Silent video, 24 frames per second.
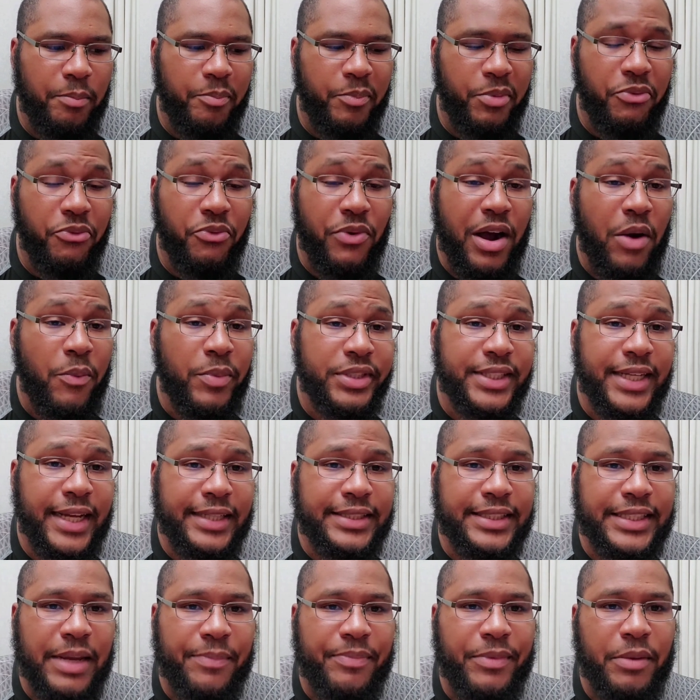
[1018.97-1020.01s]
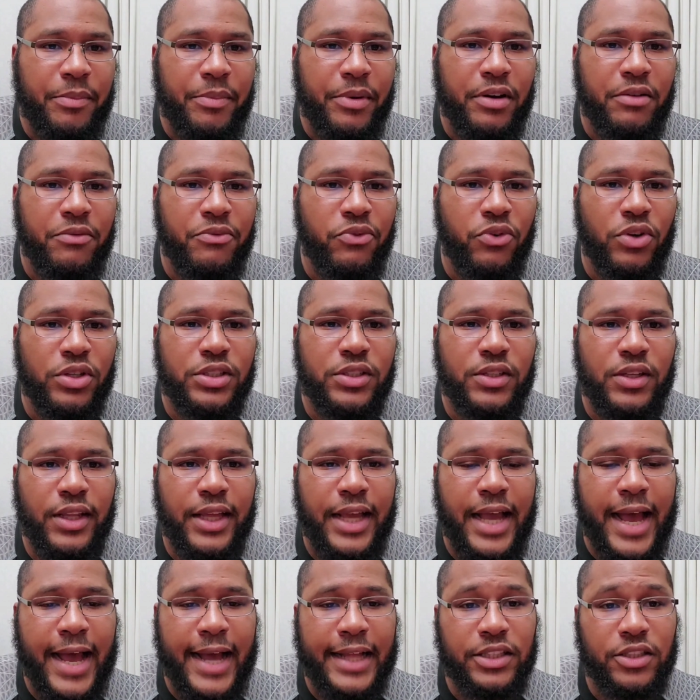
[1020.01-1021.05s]
before I went to accept it. But
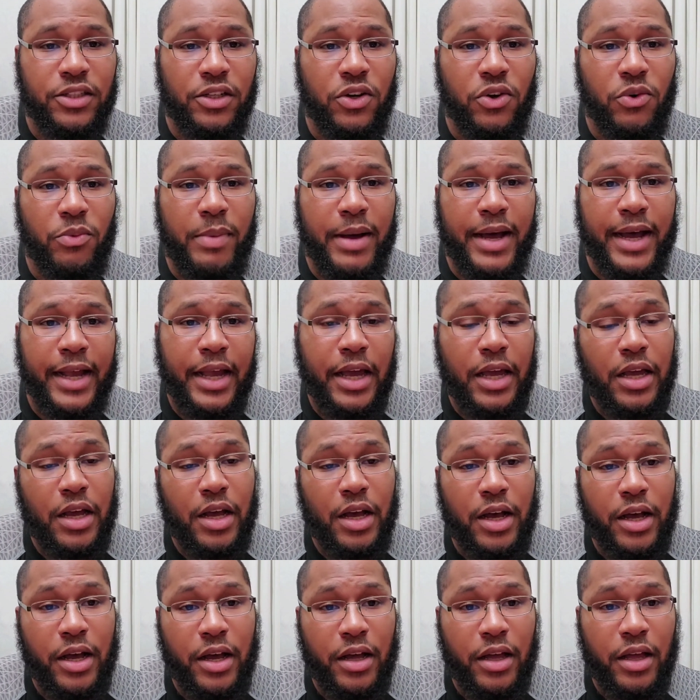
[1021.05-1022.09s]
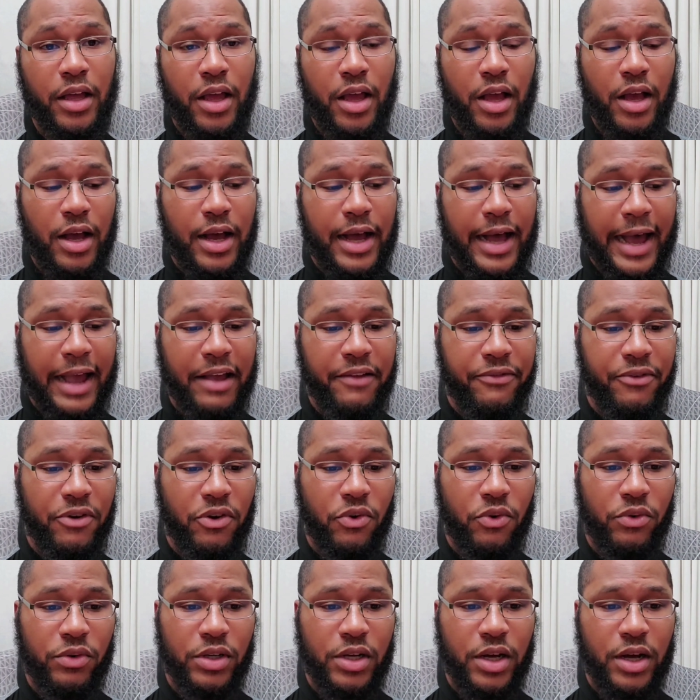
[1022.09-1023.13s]
unfortunately, I had to go buy an
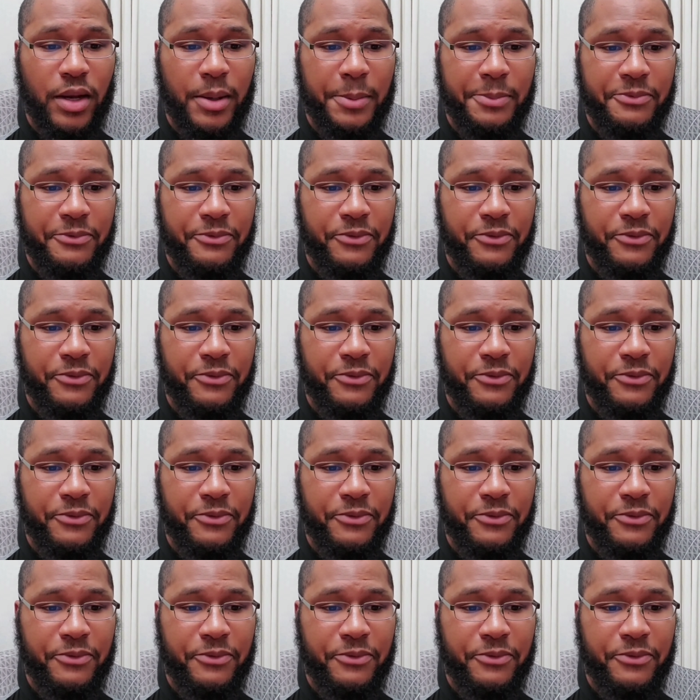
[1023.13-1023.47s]
iPhone